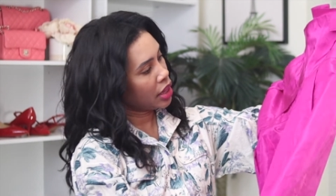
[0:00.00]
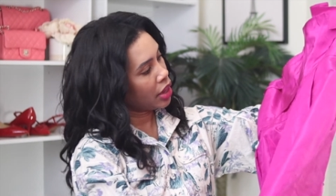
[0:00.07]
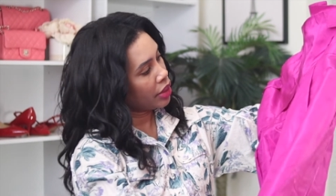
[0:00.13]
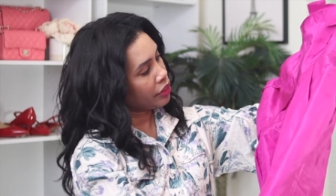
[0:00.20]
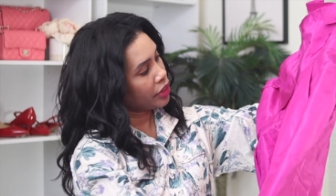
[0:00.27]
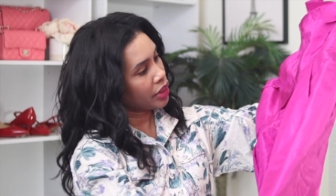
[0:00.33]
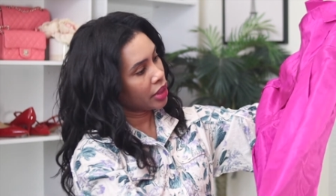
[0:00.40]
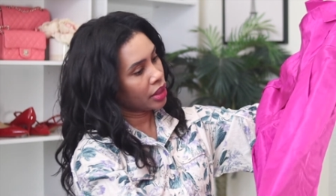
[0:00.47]
how
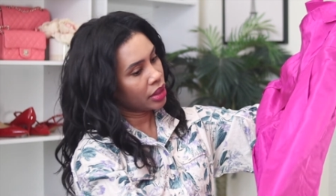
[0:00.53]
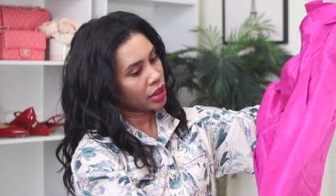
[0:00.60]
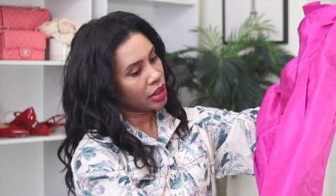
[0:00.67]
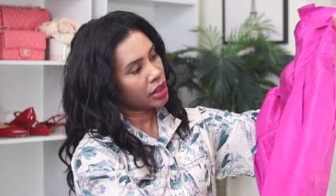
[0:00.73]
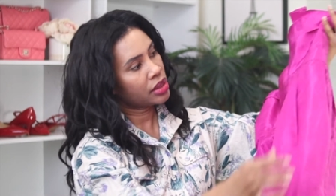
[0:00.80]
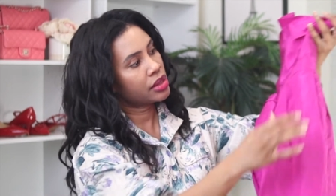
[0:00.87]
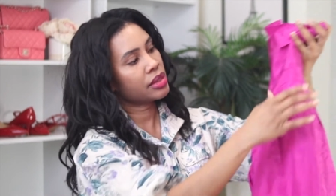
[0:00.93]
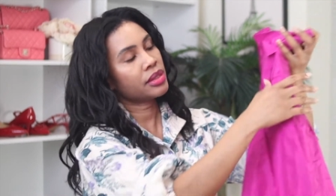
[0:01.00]
everything
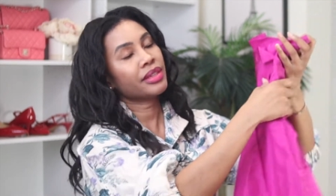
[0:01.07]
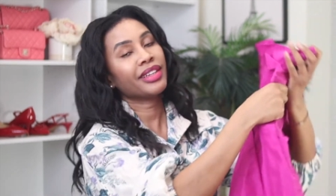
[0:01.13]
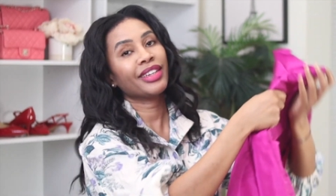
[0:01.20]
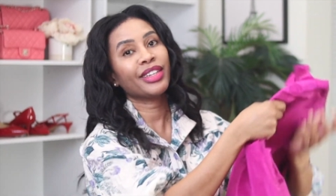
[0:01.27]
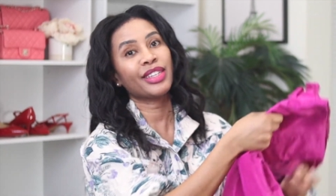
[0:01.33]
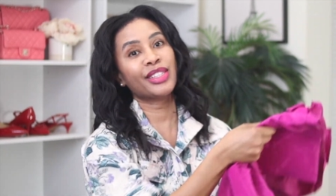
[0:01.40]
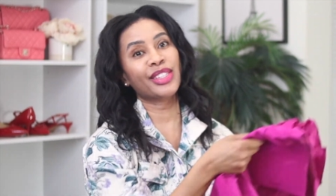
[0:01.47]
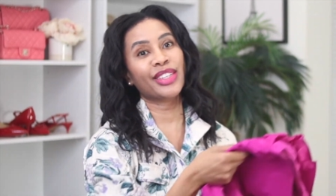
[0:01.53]
looks. It
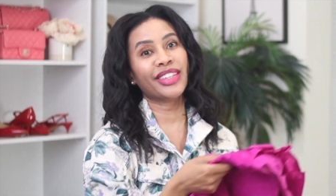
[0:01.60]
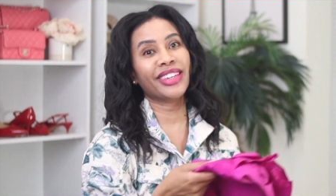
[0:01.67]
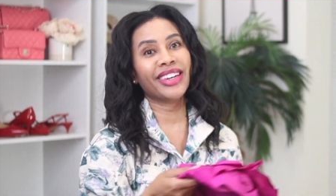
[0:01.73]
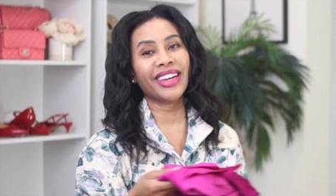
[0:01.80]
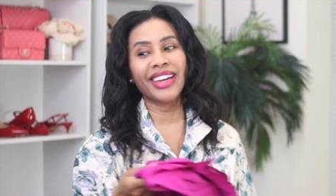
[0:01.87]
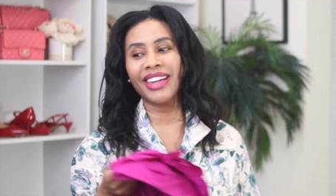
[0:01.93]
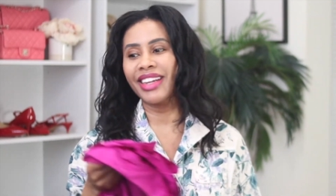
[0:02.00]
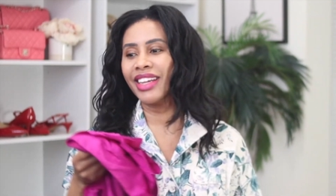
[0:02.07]
looks
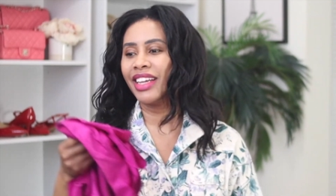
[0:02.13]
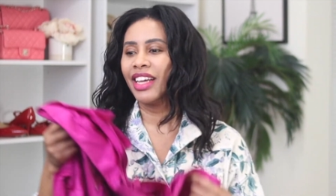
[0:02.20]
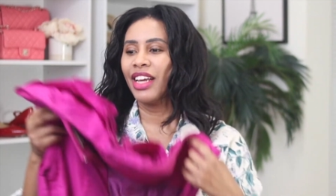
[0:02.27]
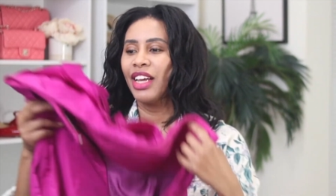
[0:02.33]
good.